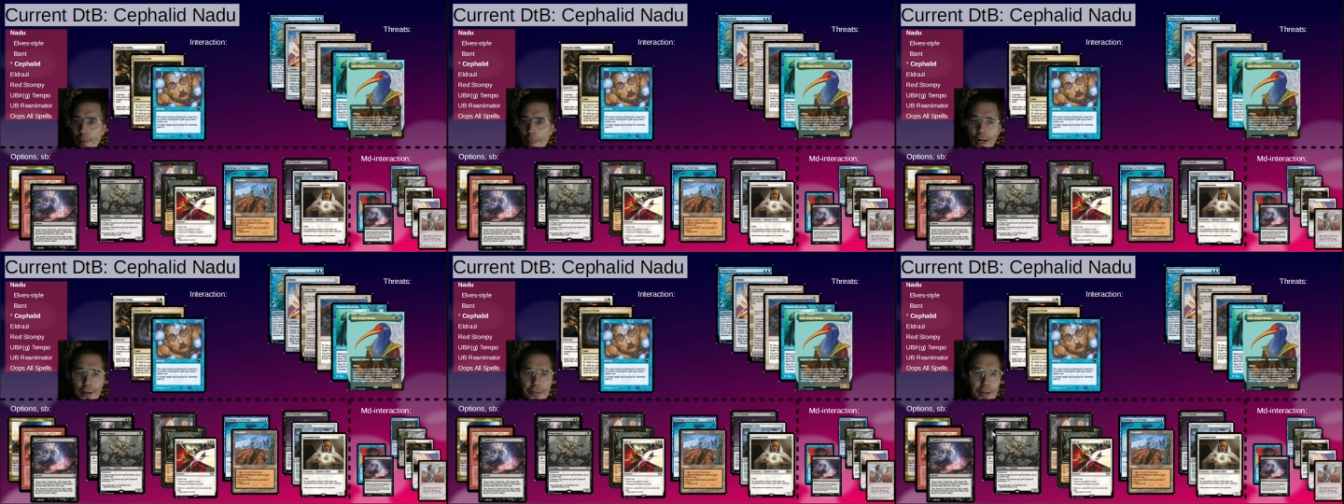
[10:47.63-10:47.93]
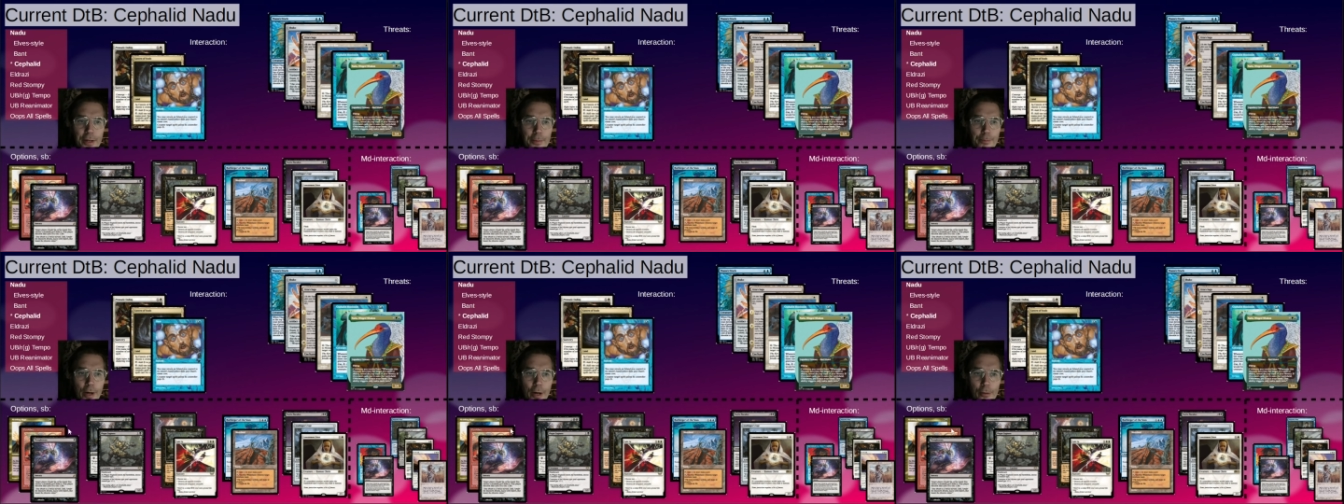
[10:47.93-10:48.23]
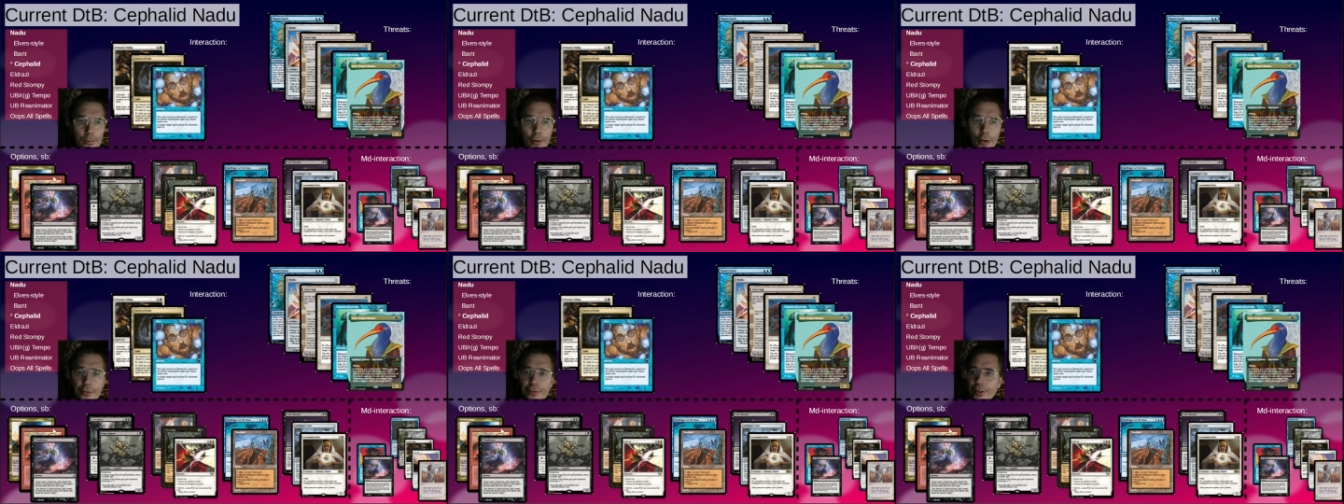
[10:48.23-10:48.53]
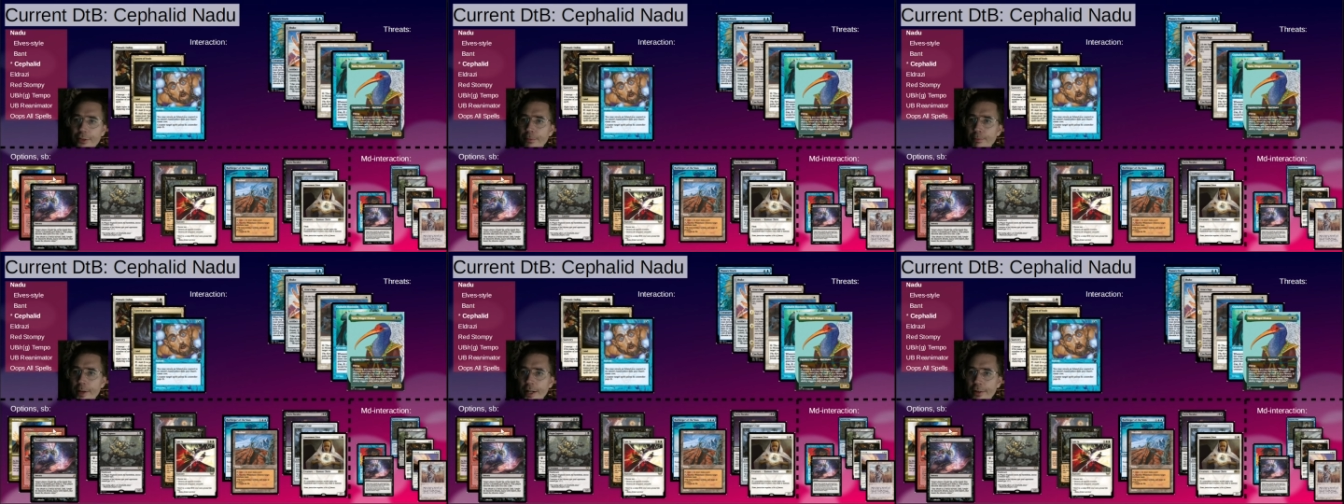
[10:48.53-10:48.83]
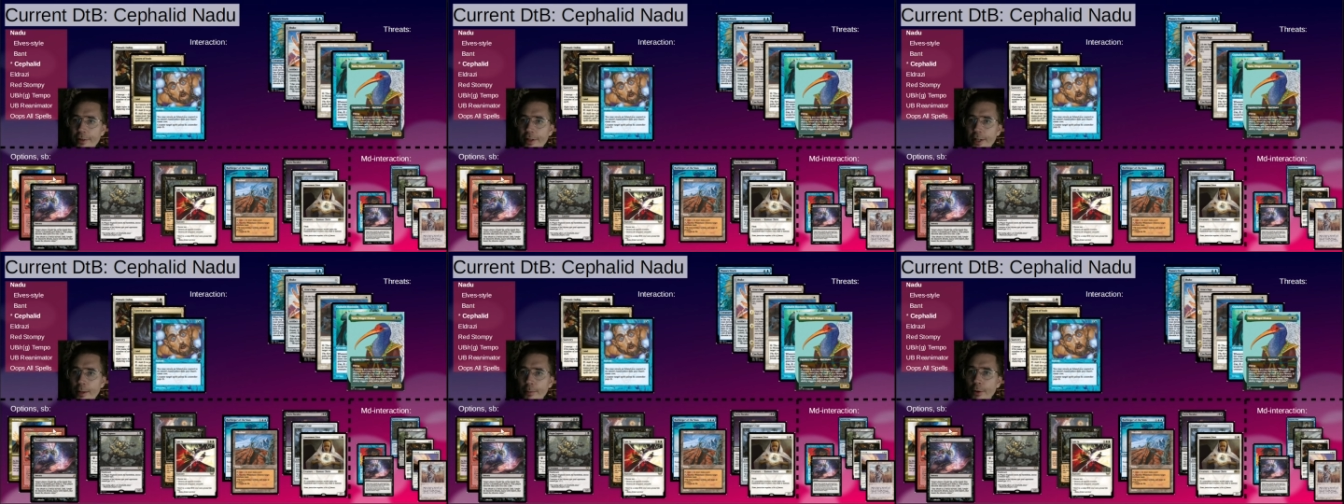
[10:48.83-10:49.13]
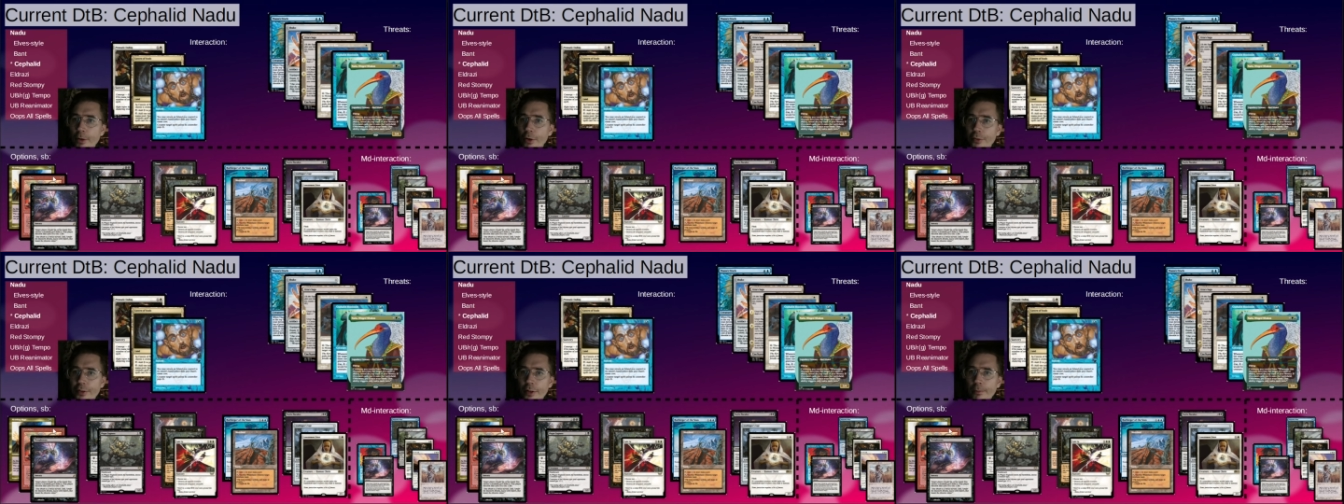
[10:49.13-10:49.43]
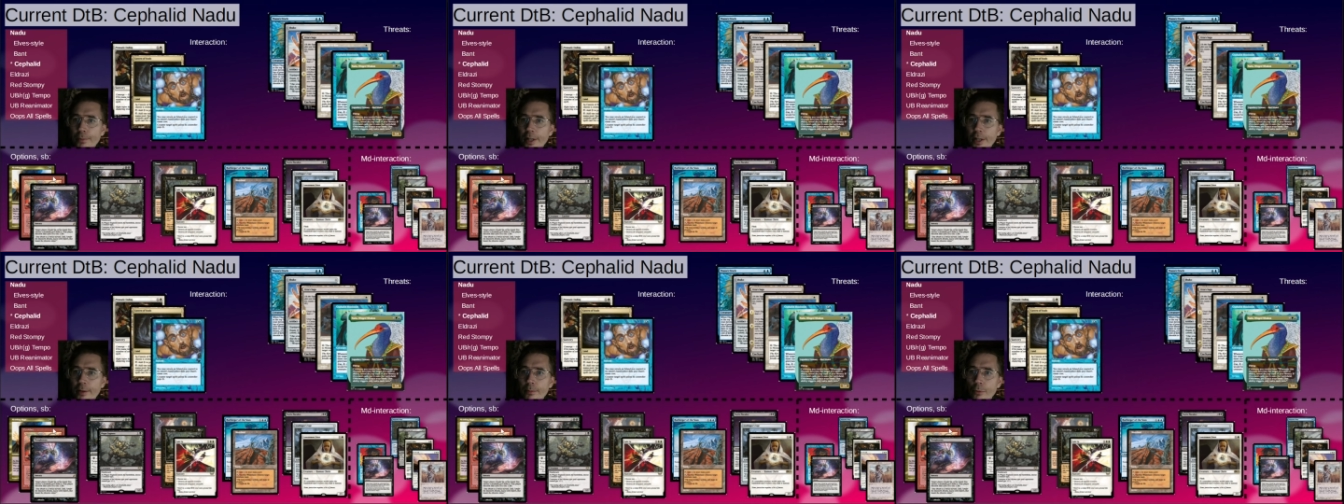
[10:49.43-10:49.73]
I think Pyroblast is better here because they're
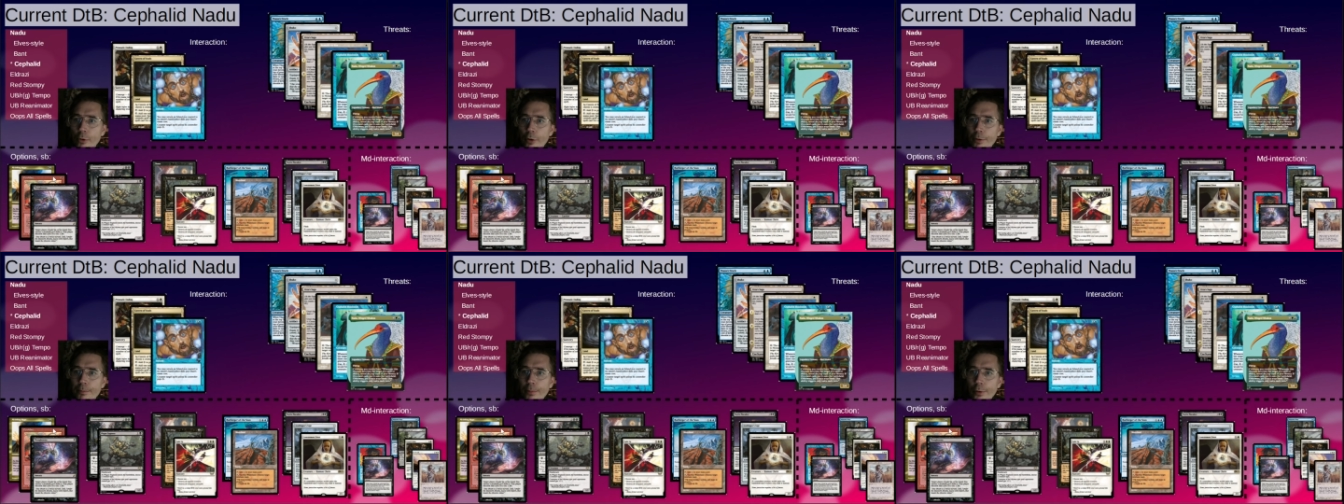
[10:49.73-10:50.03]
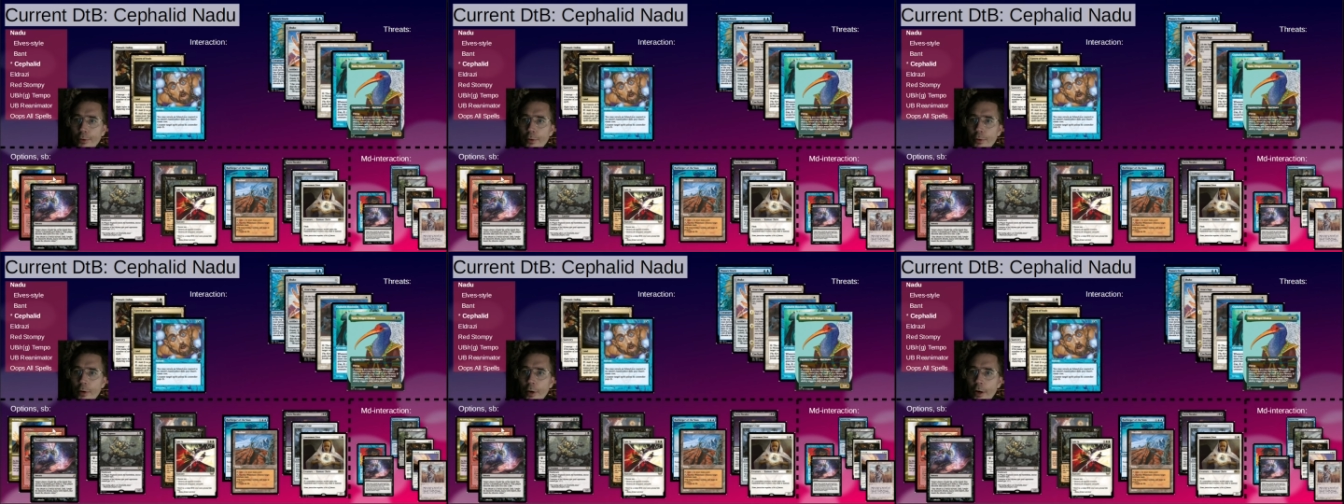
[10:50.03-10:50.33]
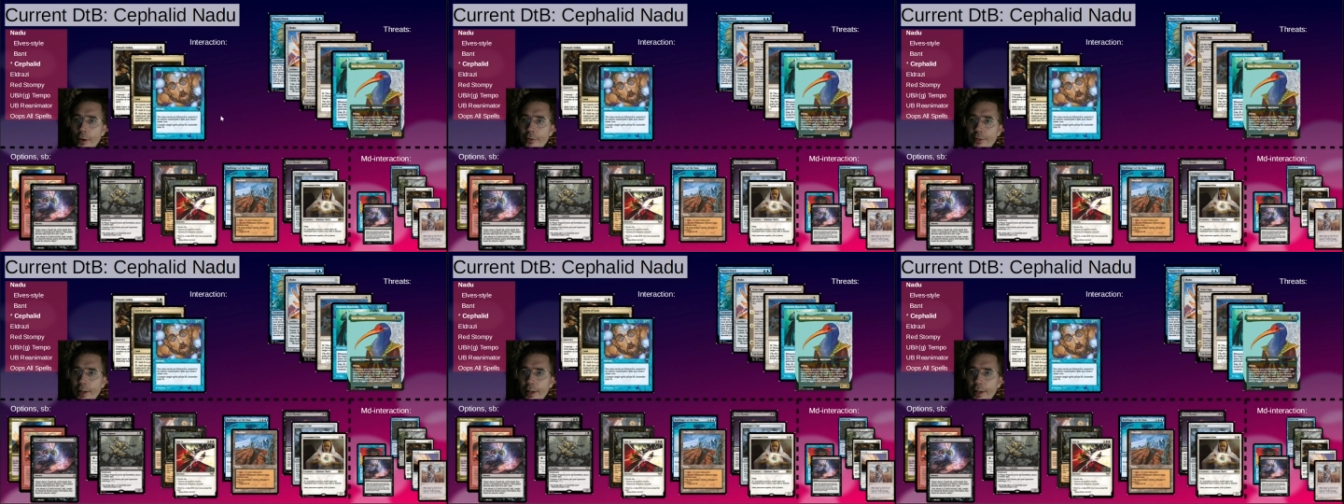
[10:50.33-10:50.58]
playing more blue cards,